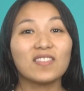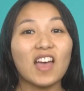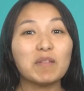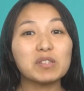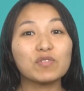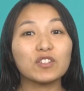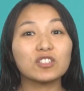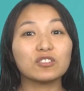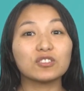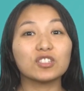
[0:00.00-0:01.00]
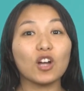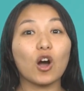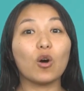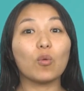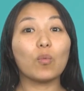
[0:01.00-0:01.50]
The hemisphere tilted
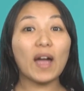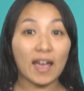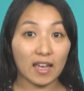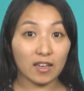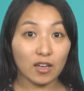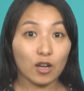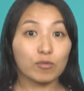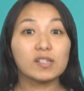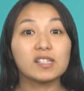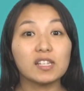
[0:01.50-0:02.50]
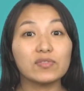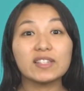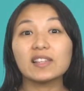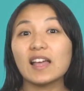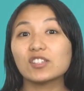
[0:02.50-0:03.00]
away receives
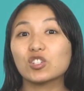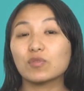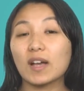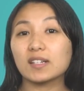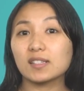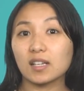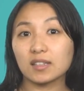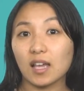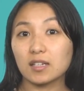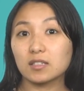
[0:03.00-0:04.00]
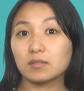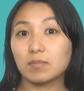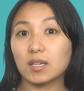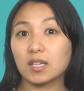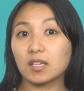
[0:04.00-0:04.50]
less direct sunlight,
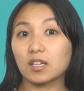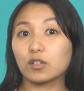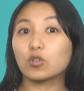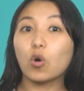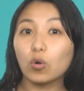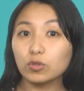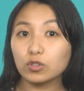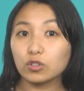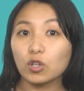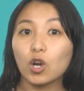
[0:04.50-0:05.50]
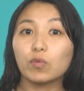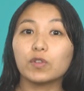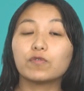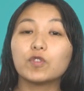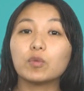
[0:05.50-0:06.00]
making it colder
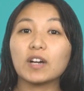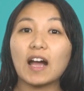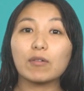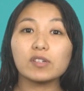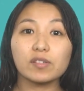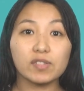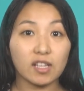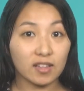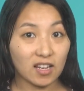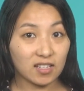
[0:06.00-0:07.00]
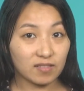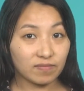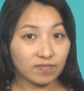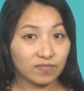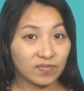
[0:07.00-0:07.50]
with fewer hours of sunlight.
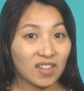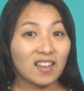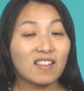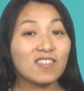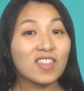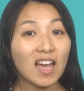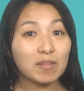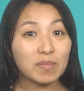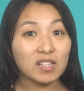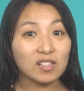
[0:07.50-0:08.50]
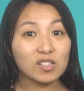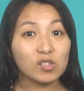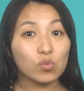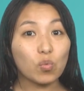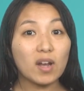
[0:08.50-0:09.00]
That
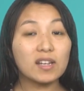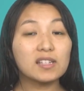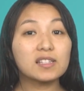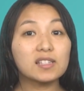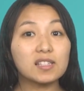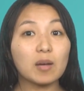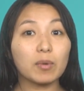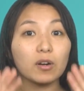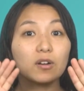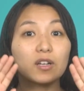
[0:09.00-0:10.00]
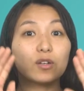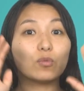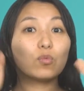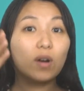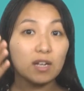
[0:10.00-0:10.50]
means when it's summer
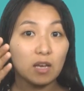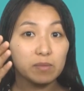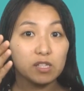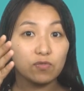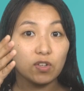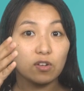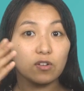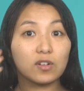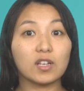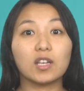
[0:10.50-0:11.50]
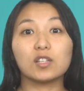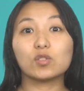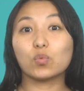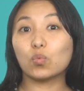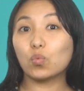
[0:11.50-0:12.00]
in one hemisphere,
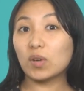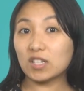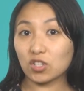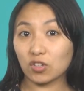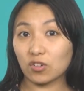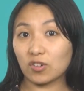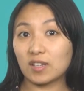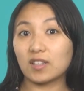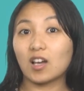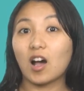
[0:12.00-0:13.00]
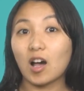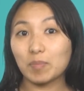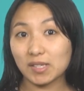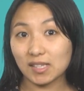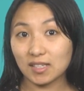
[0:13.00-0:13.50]
it's winter in the
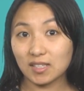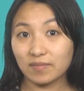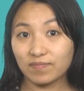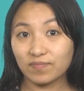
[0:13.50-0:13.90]
opposite.